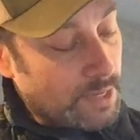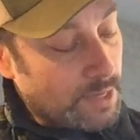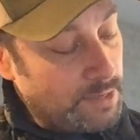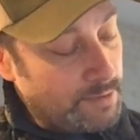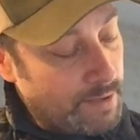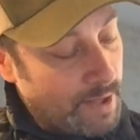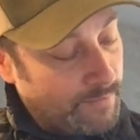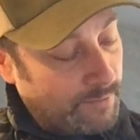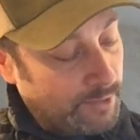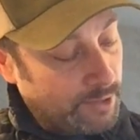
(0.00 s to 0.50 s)

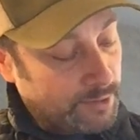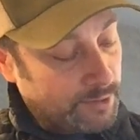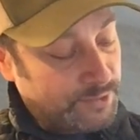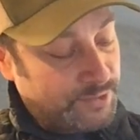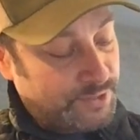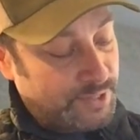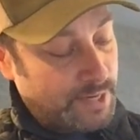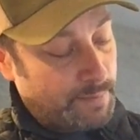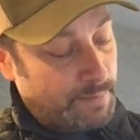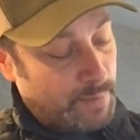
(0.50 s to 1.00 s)
you have a little
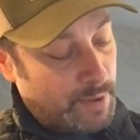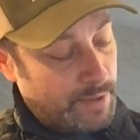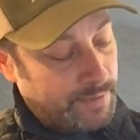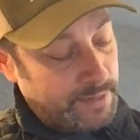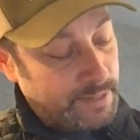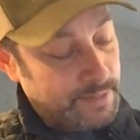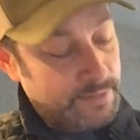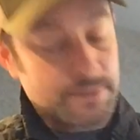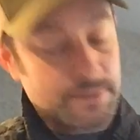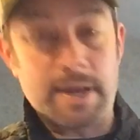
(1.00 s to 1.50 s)
zip on
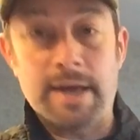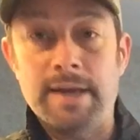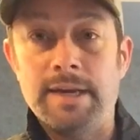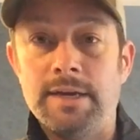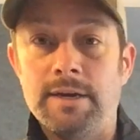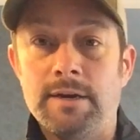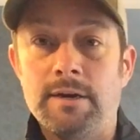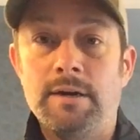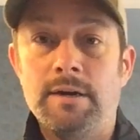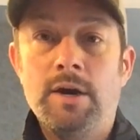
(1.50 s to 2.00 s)
the inside
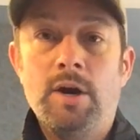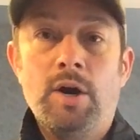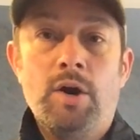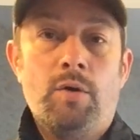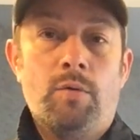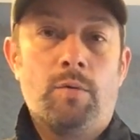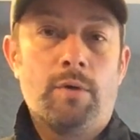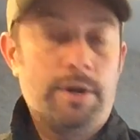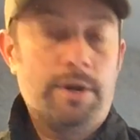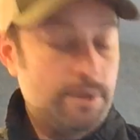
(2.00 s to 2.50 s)
here
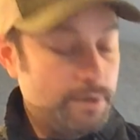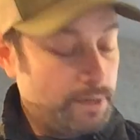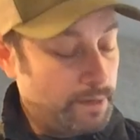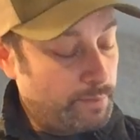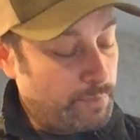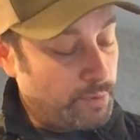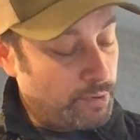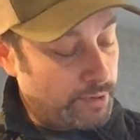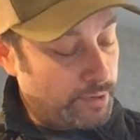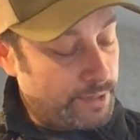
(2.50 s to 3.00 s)
where you
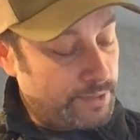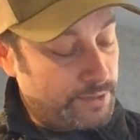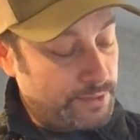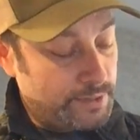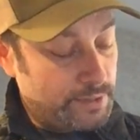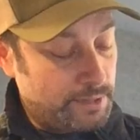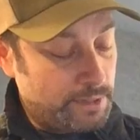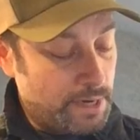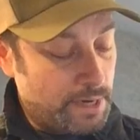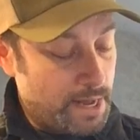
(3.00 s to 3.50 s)
can
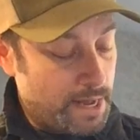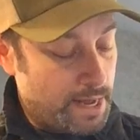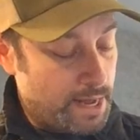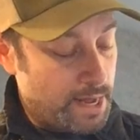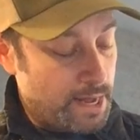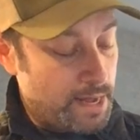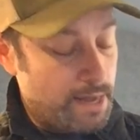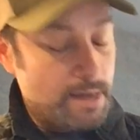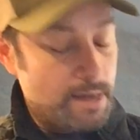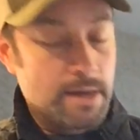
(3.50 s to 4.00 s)
put
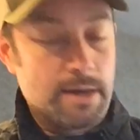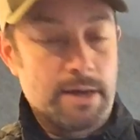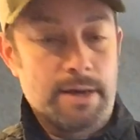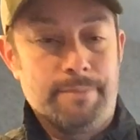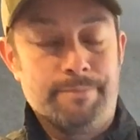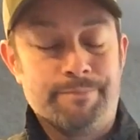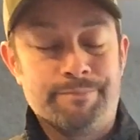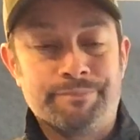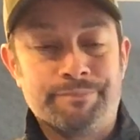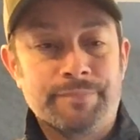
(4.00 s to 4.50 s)
a
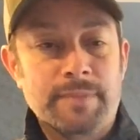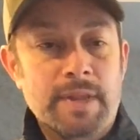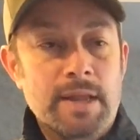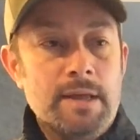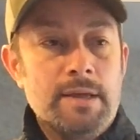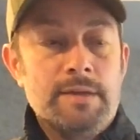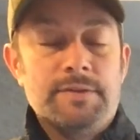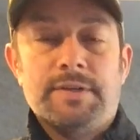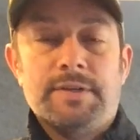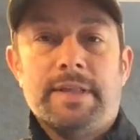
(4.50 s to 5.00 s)

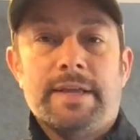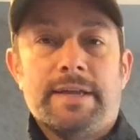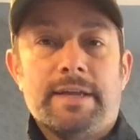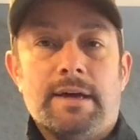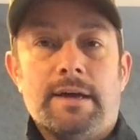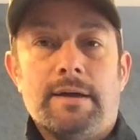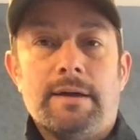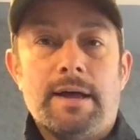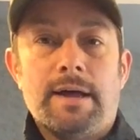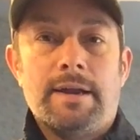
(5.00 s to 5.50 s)
say like
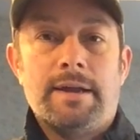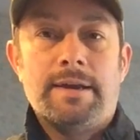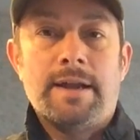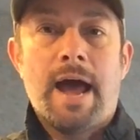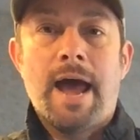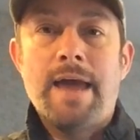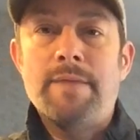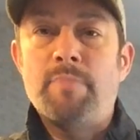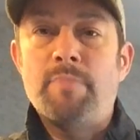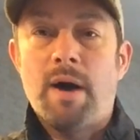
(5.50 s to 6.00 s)
an
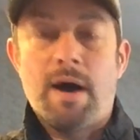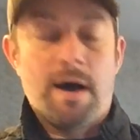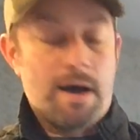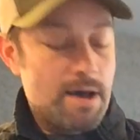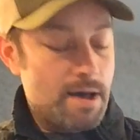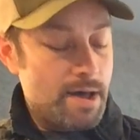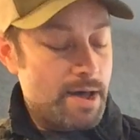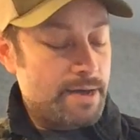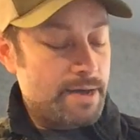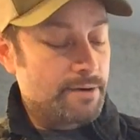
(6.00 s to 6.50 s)

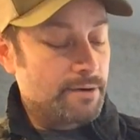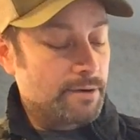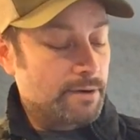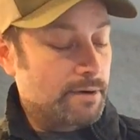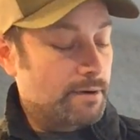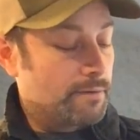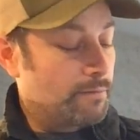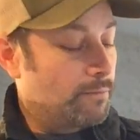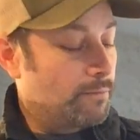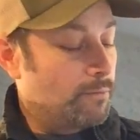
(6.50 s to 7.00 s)
iPod
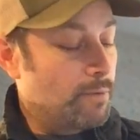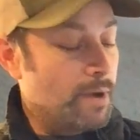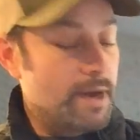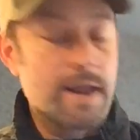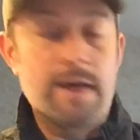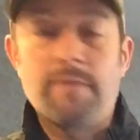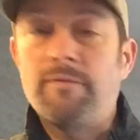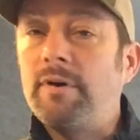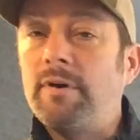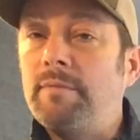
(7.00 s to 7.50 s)
or
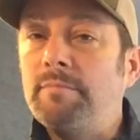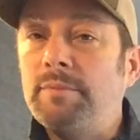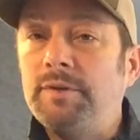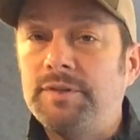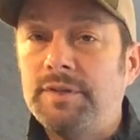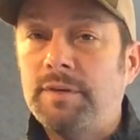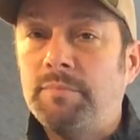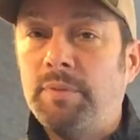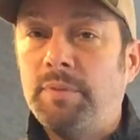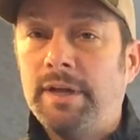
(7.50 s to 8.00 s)
whatever, a
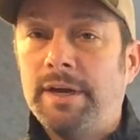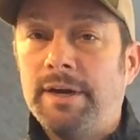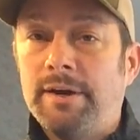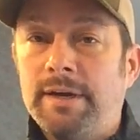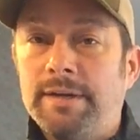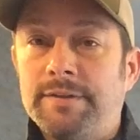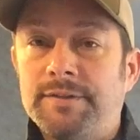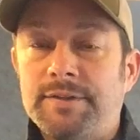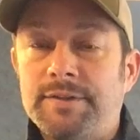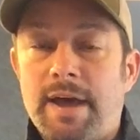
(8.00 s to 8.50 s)
music player
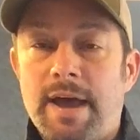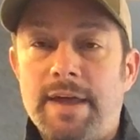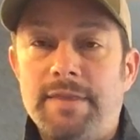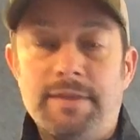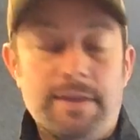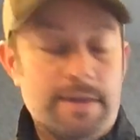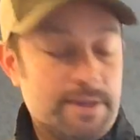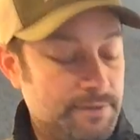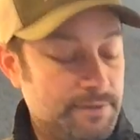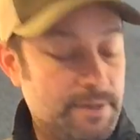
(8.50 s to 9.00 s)

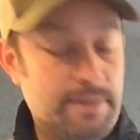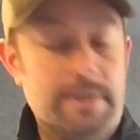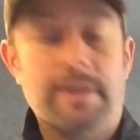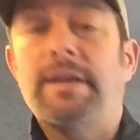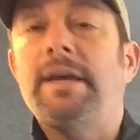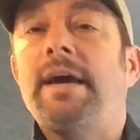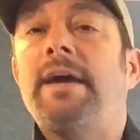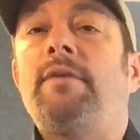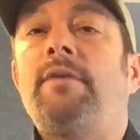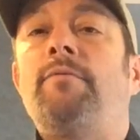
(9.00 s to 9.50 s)
inside this, and
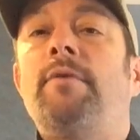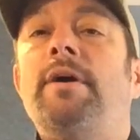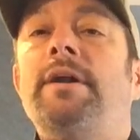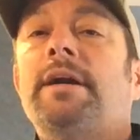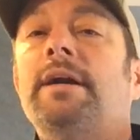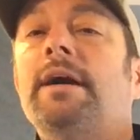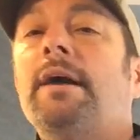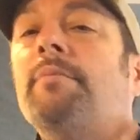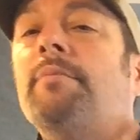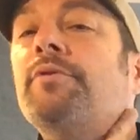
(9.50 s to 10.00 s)
then kind of run
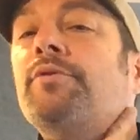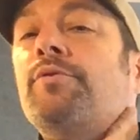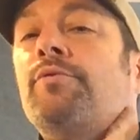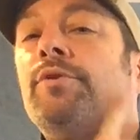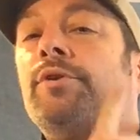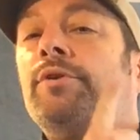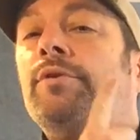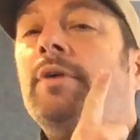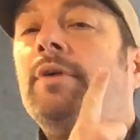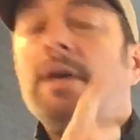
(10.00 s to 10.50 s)
it up
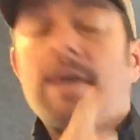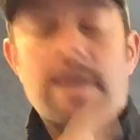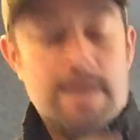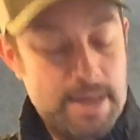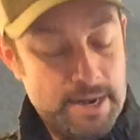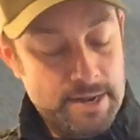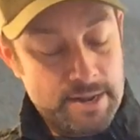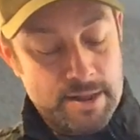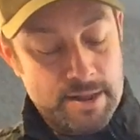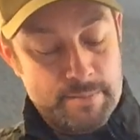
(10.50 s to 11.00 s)
through
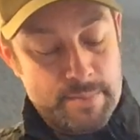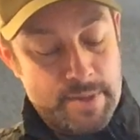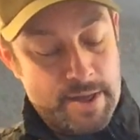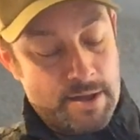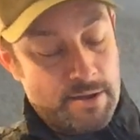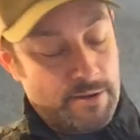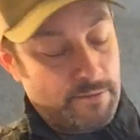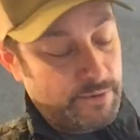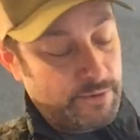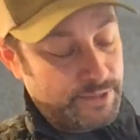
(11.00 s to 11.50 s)
and come
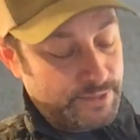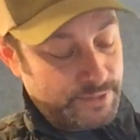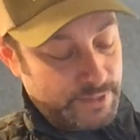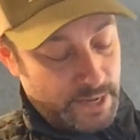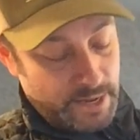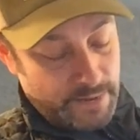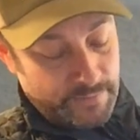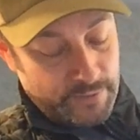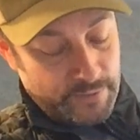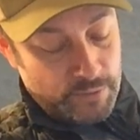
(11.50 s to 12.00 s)
out, which is
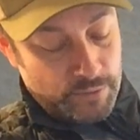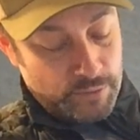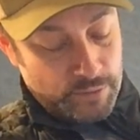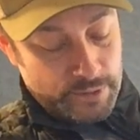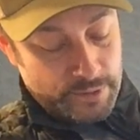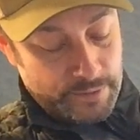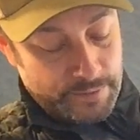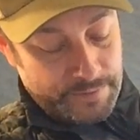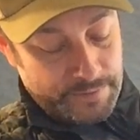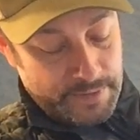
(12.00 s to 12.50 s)
kind of a cool
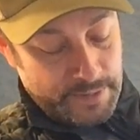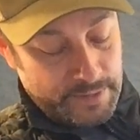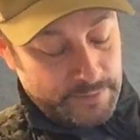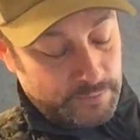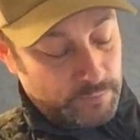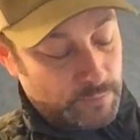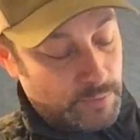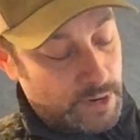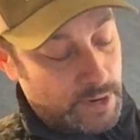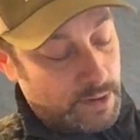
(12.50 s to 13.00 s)
little thing
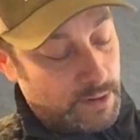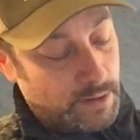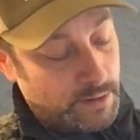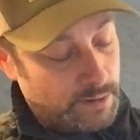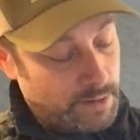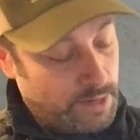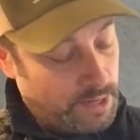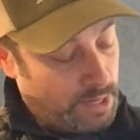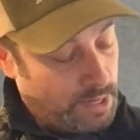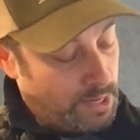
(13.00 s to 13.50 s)
as
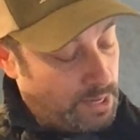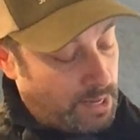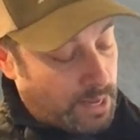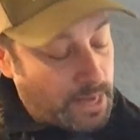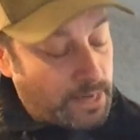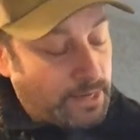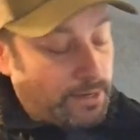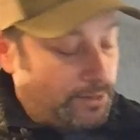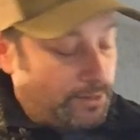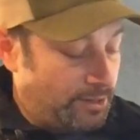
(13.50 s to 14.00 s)
well.
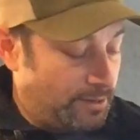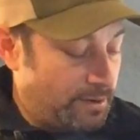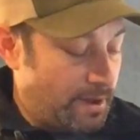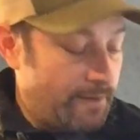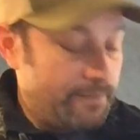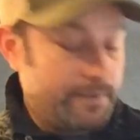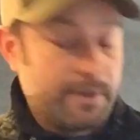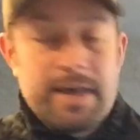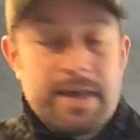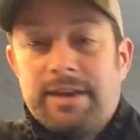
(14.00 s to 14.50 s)
And you do
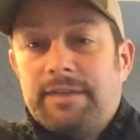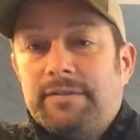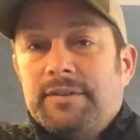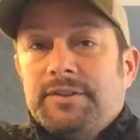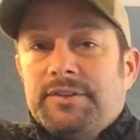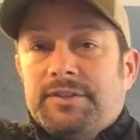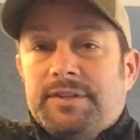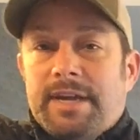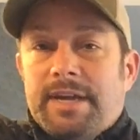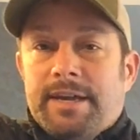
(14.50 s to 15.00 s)
have the
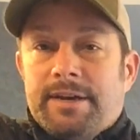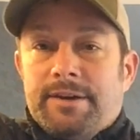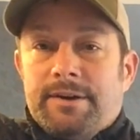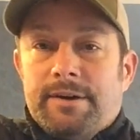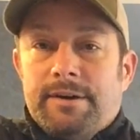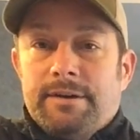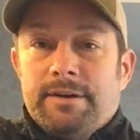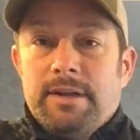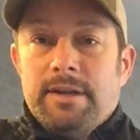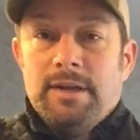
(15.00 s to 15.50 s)

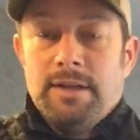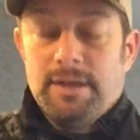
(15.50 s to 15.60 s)
standard